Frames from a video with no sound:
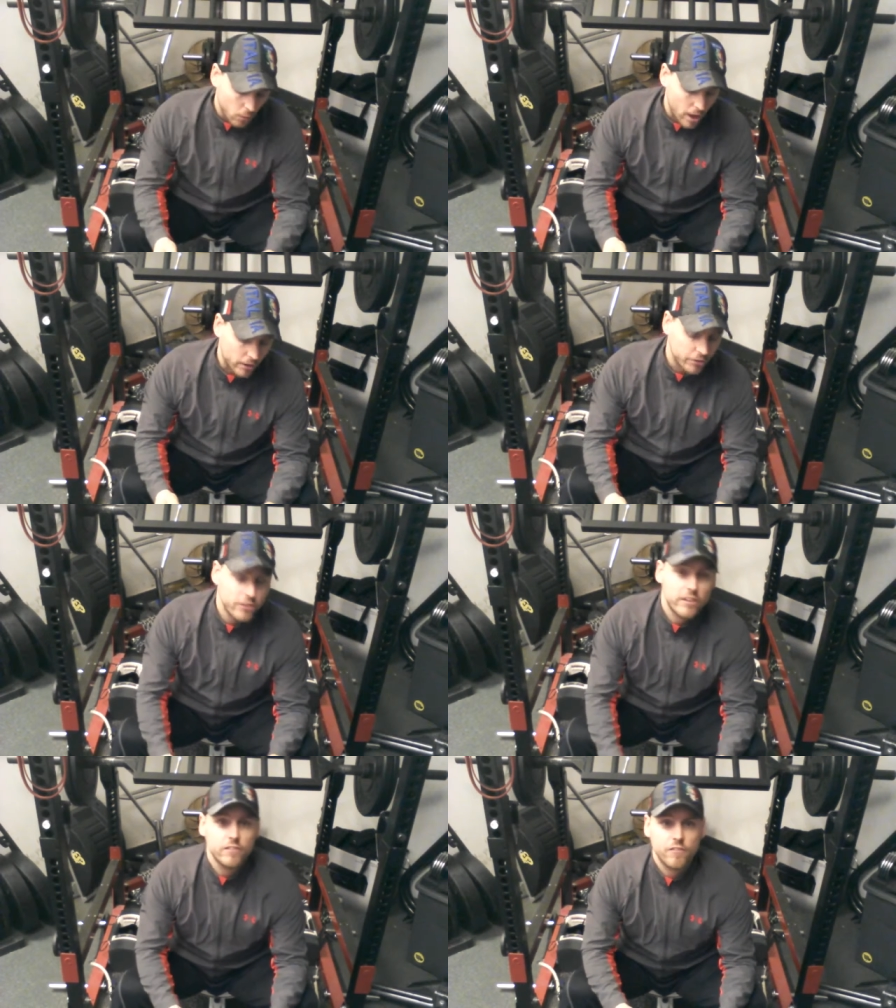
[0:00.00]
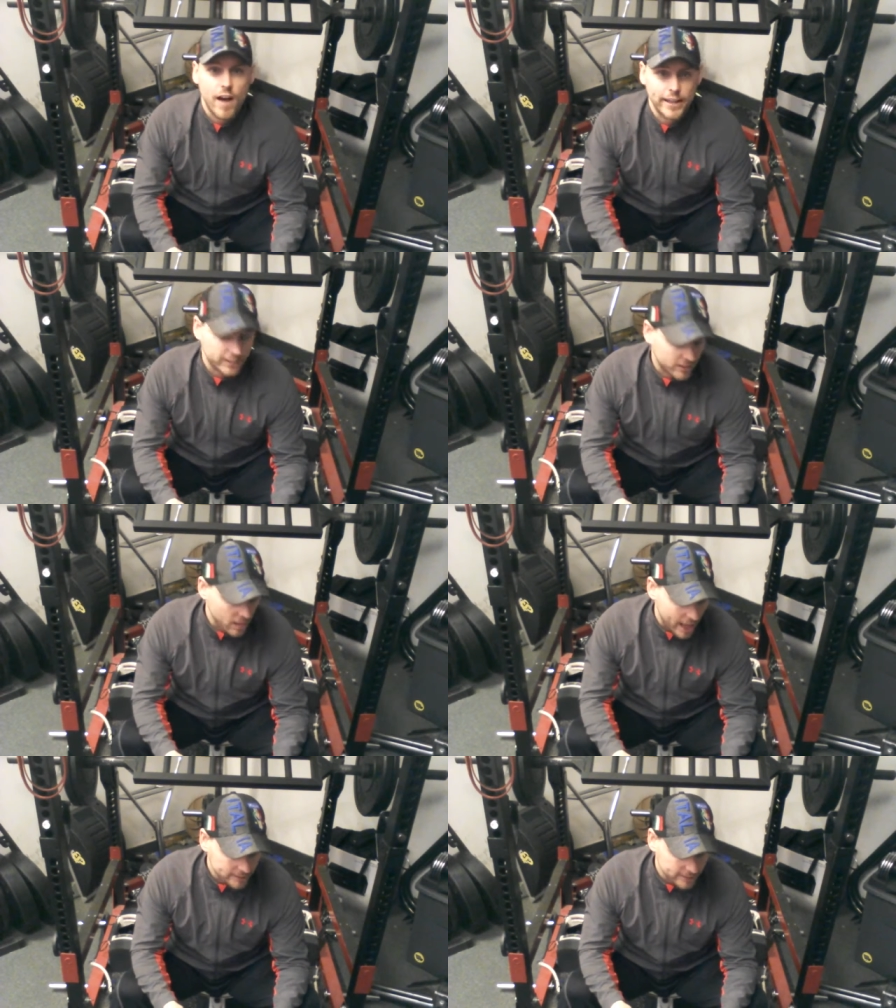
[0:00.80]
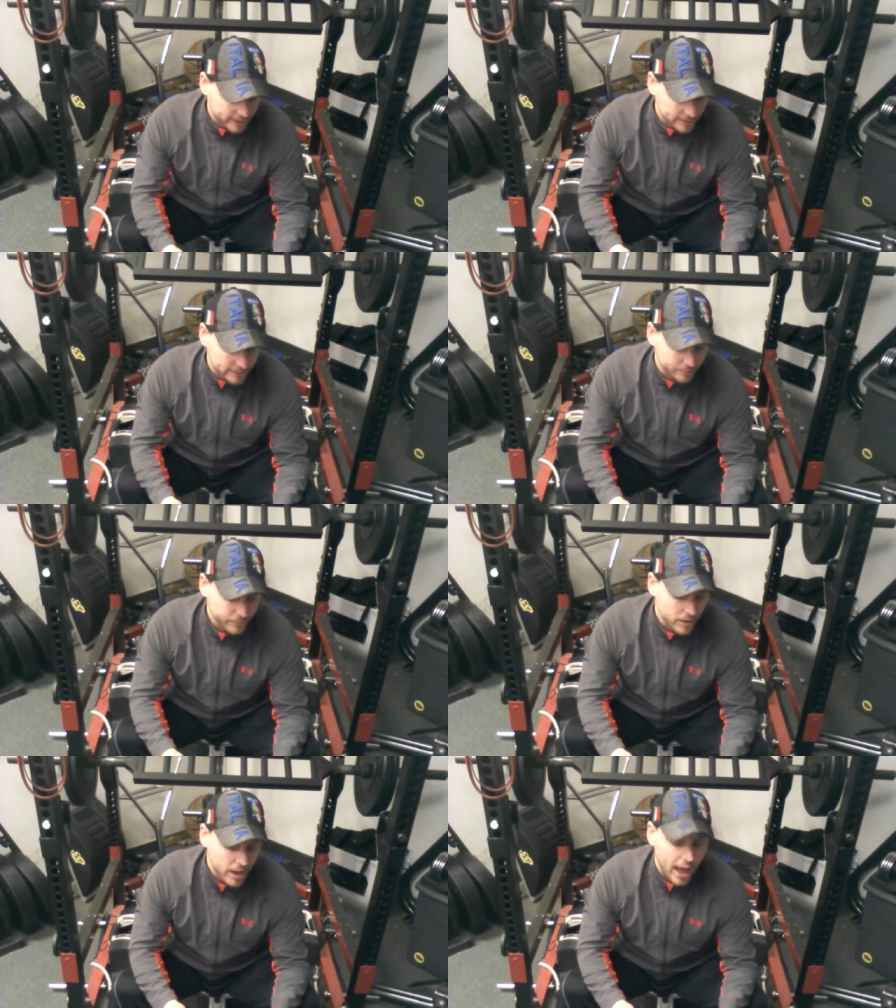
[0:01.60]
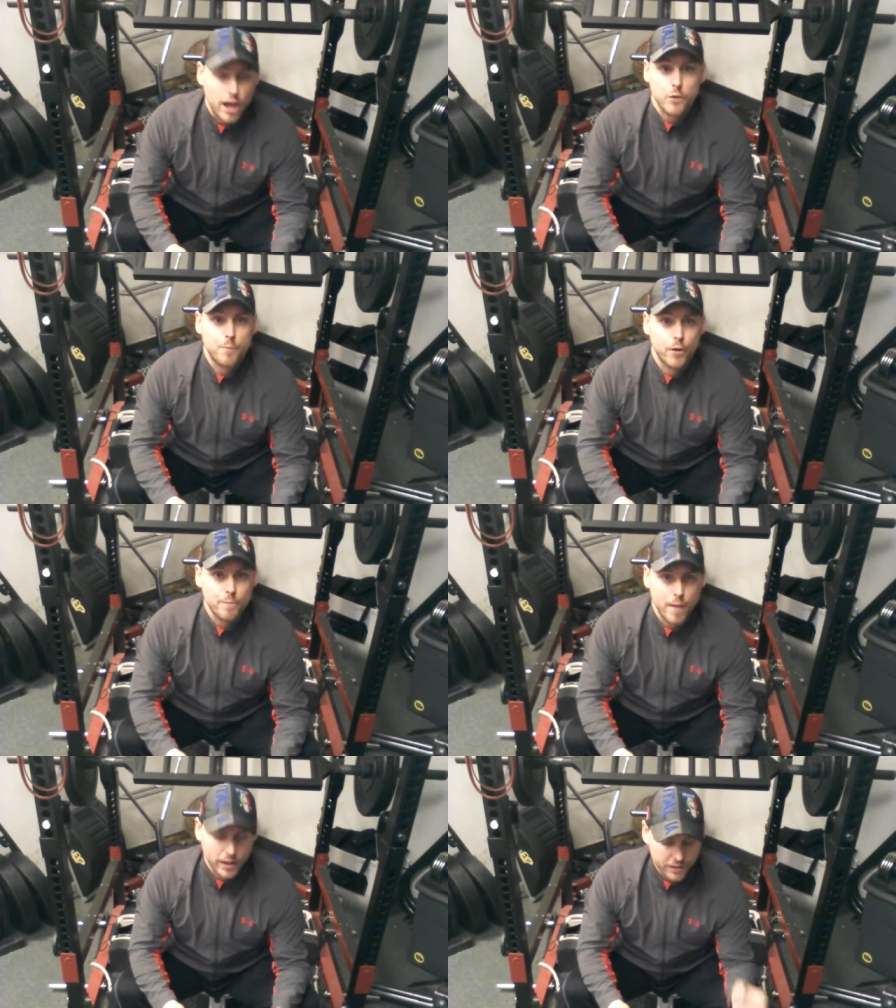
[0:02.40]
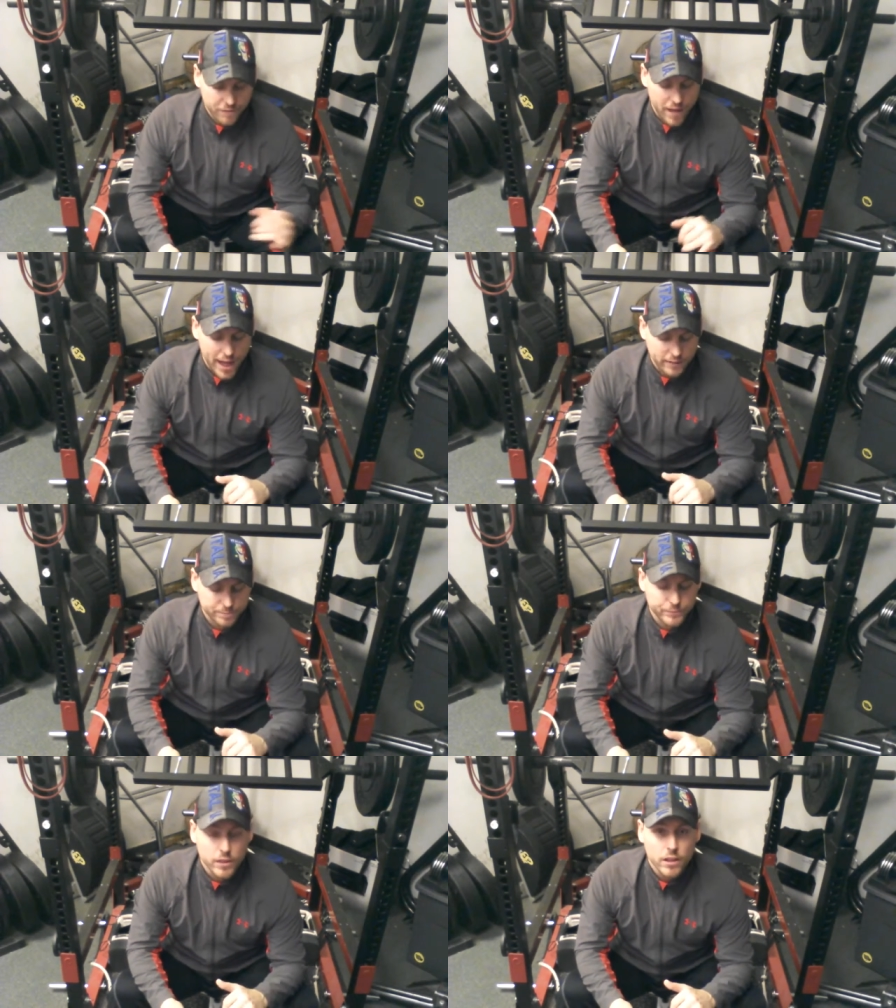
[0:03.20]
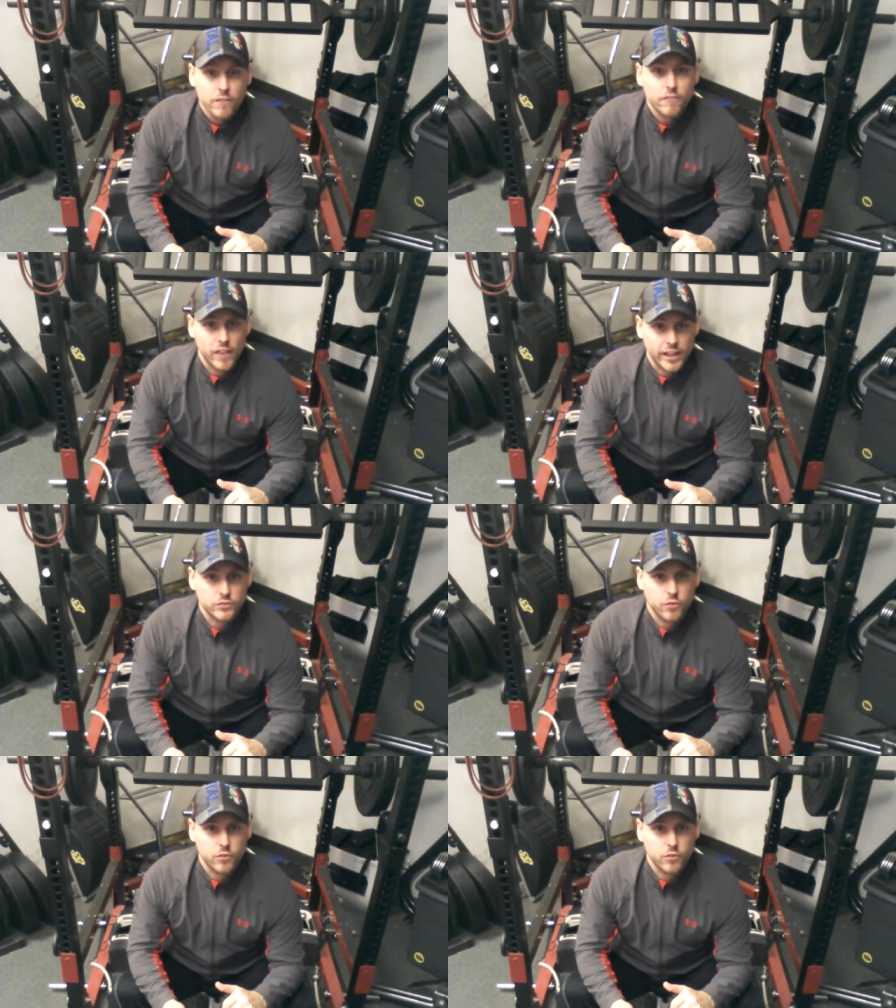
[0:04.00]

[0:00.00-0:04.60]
Well, you can find the classics: how to burn belly fat, Flex